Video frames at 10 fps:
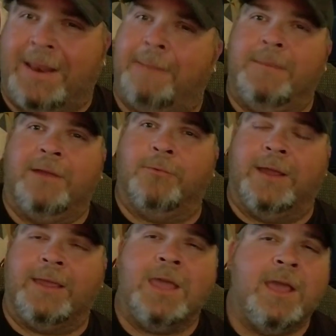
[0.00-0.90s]
that big
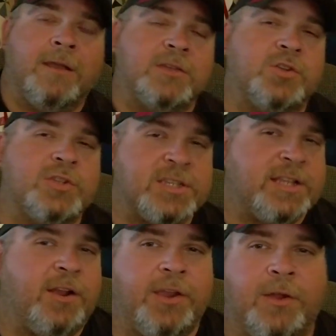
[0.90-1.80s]
rig? Because there's a
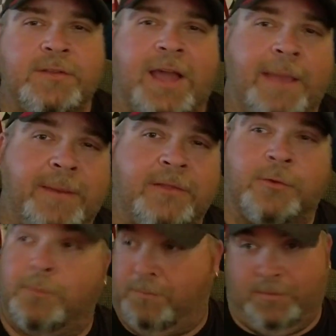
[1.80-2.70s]
stereotype
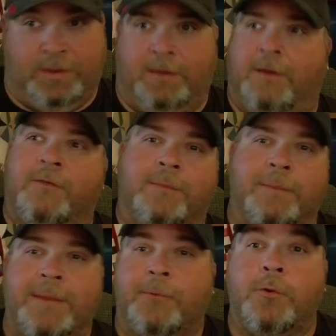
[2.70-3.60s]
either, from
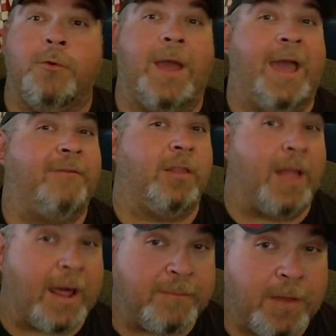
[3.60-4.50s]
the people who have a
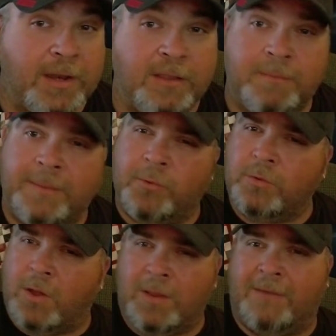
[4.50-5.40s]
lot of money to the people
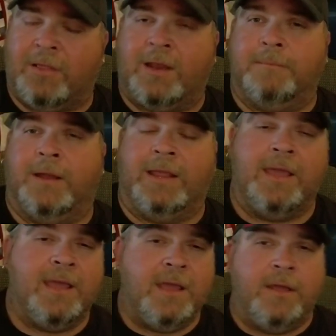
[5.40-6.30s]
who don't have a lot of money.
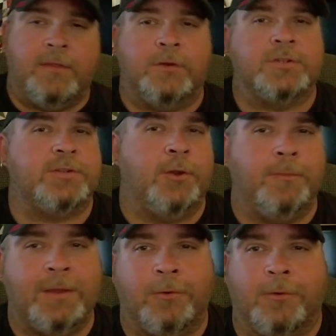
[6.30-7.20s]
There's no
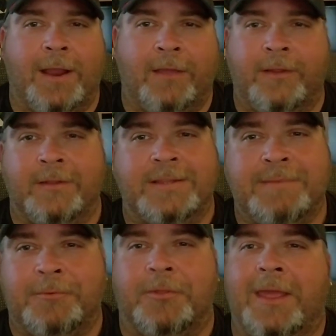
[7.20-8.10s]
middle ground there. These
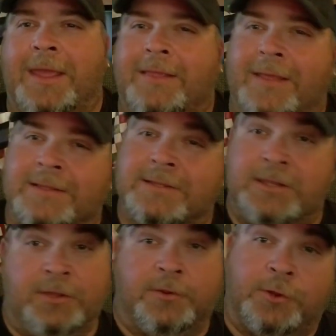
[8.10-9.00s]
people think that
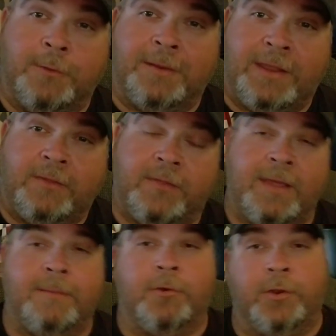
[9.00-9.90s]
either you're beneath
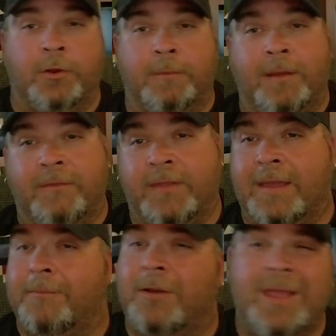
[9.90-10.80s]
them or you're above
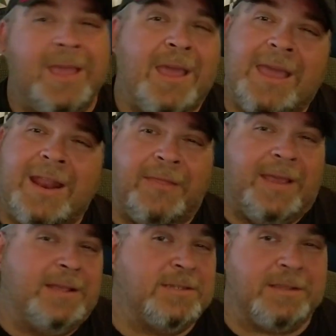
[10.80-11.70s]
them, and I
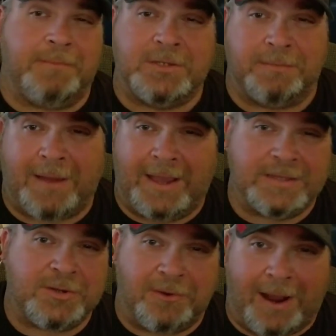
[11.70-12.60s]
think it's just a bunch of
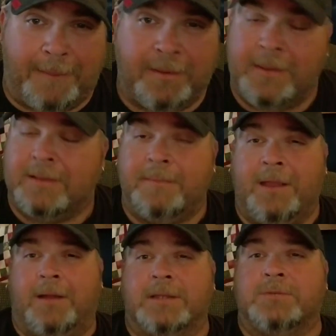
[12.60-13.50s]
biased crap, to
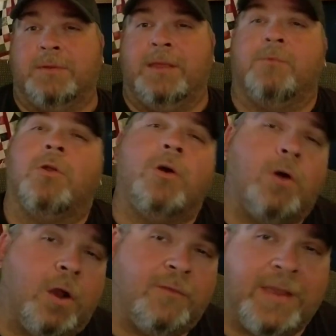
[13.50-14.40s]
be honest with you. We're
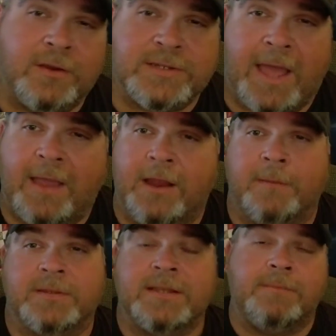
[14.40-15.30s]
all RVers out
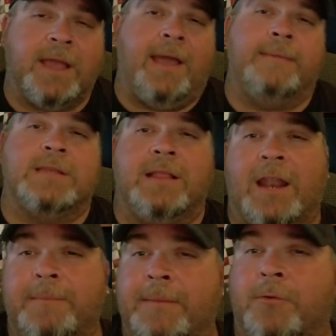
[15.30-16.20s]
here, but sometimes a
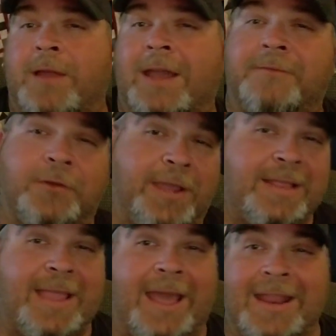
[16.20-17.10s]
lot of people kind of
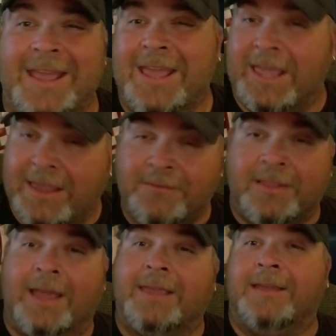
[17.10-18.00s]
forget that.
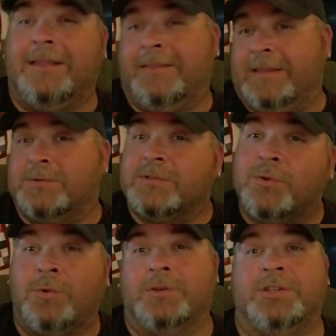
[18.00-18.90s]
Even like these
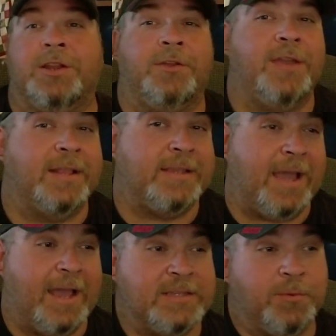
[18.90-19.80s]
resorts, you got the
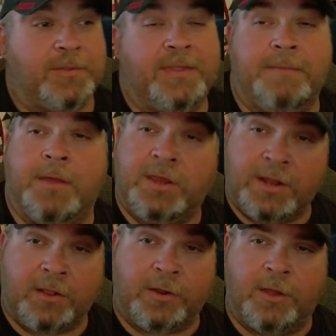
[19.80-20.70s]
guys with the $1 million
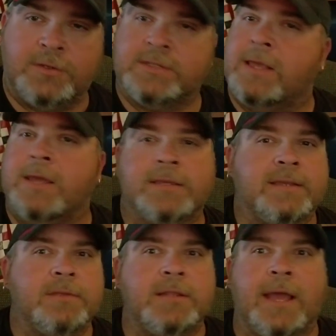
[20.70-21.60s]
coaches,
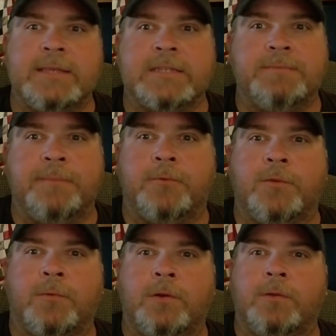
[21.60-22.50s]
some of the nicest people
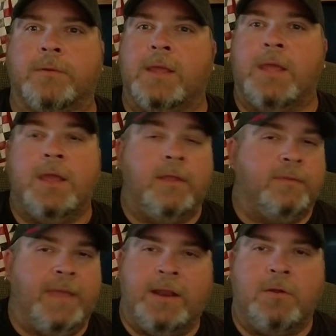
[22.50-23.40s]
in the world.
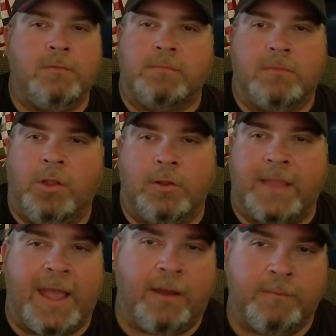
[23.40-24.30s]
They don't look
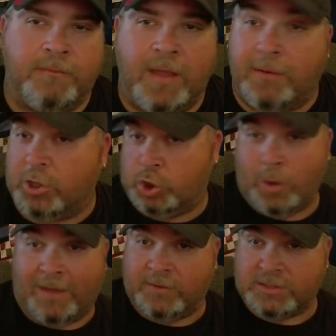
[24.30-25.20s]
down because you
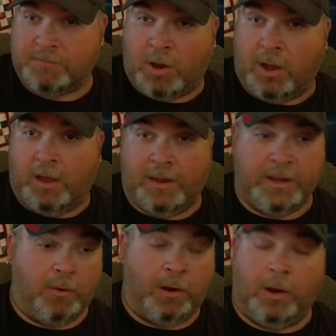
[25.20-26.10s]
have a
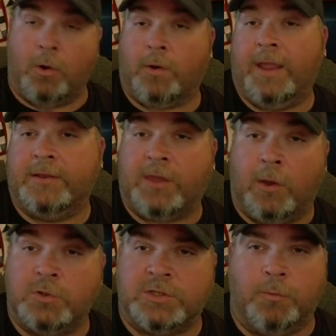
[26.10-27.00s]
lower end
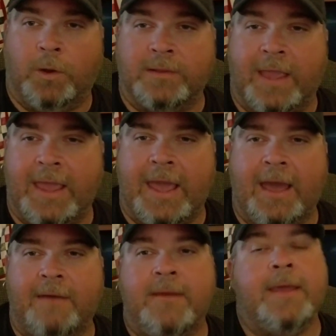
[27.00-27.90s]
coach than what they
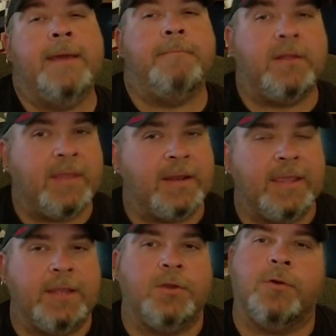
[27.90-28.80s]
have. But then
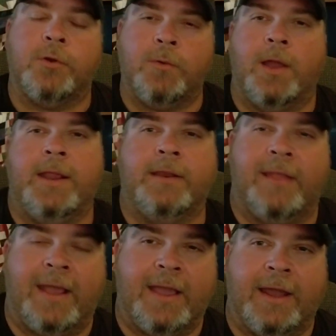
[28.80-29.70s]
again, you're going to run into
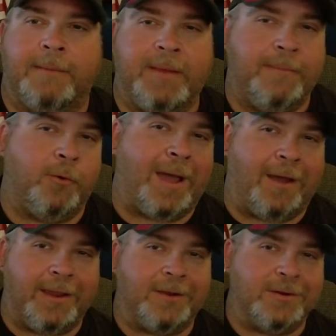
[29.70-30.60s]
that kind of people
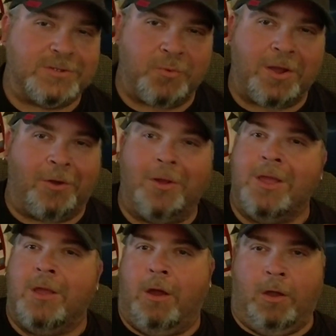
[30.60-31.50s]
out here as well.
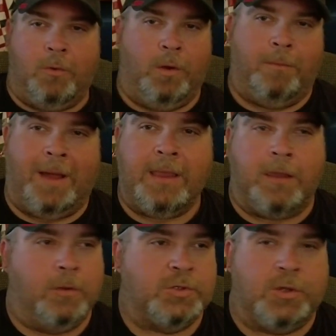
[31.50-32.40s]
Oh, well, my
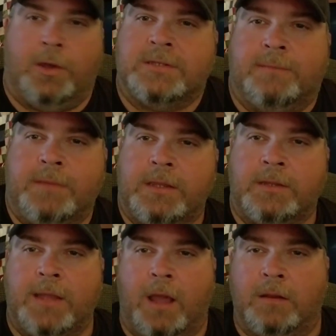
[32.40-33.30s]
coach cost $1
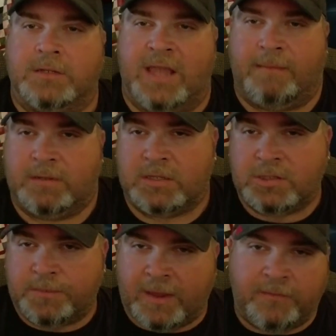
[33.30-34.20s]
million. How much did
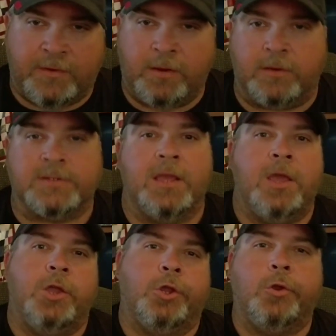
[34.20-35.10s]
you pay for yours?
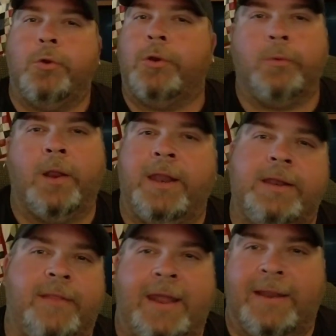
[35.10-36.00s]
You're going to run
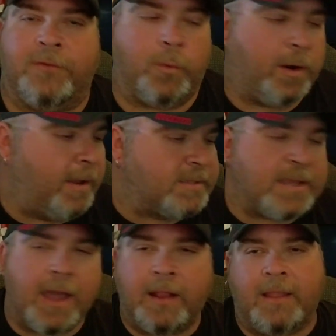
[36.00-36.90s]
into that everywhere. It's
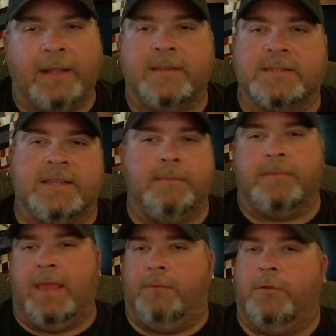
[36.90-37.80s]
kind of like the same
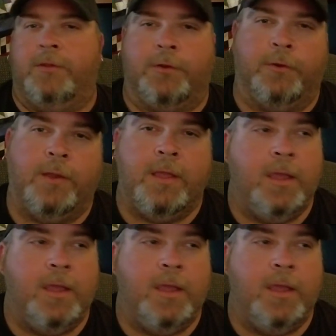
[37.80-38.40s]
thing with you